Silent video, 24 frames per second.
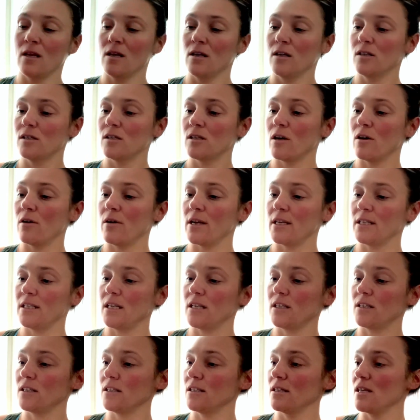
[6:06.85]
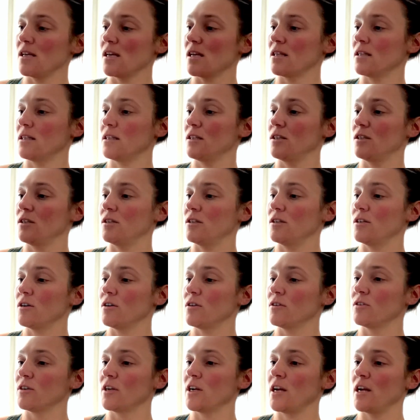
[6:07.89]
so it teaches the
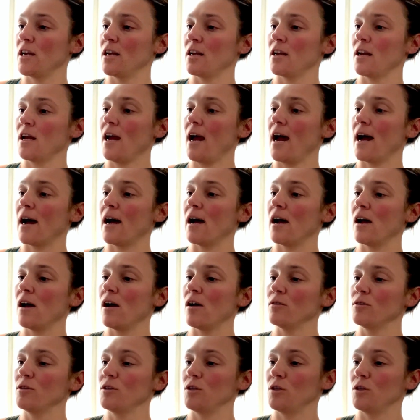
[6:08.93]
children how